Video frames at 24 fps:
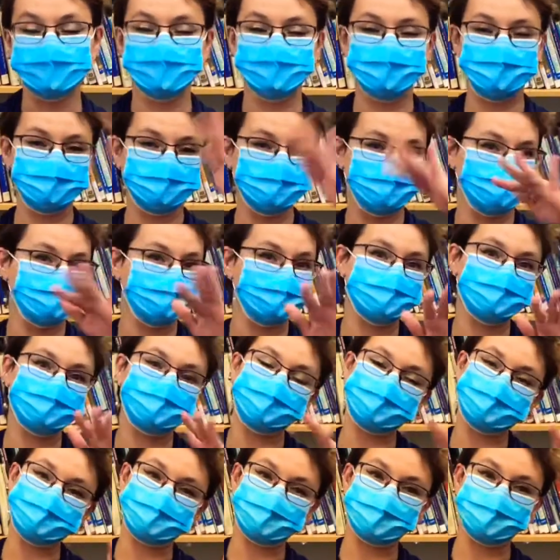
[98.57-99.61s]
you can
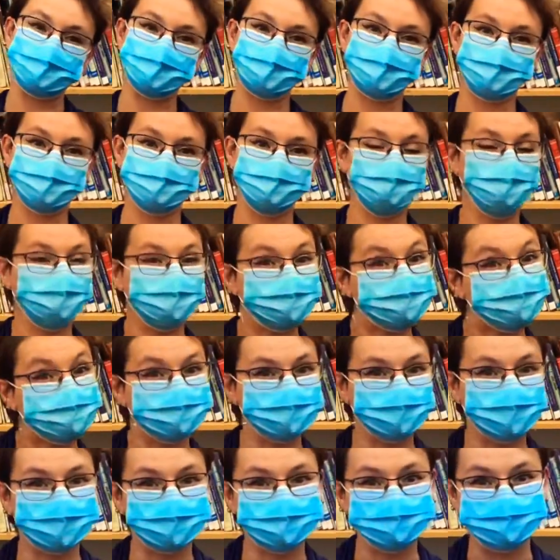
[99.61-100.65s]
gild or paint
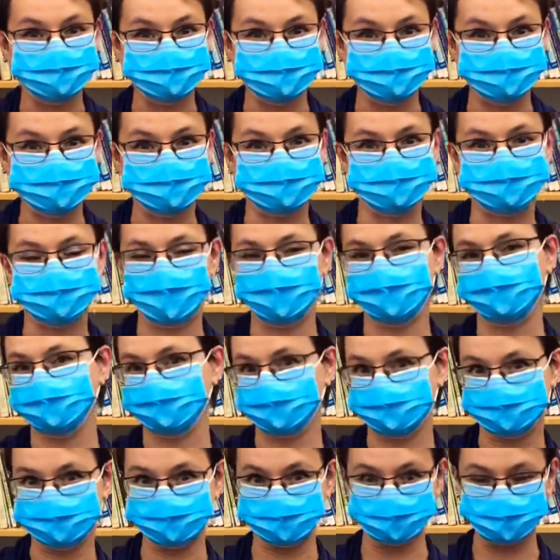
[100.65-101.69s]
the edges to make a
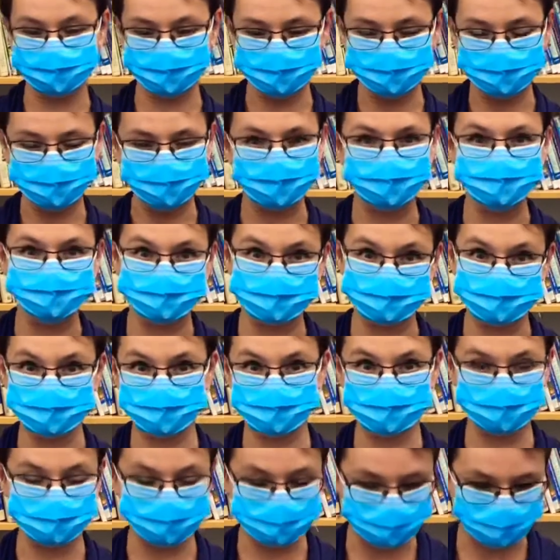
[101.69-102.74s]
nice little
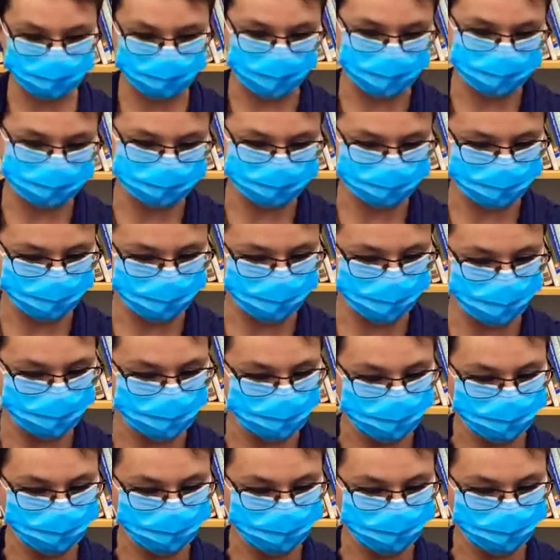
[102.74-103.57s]
additional effect for it.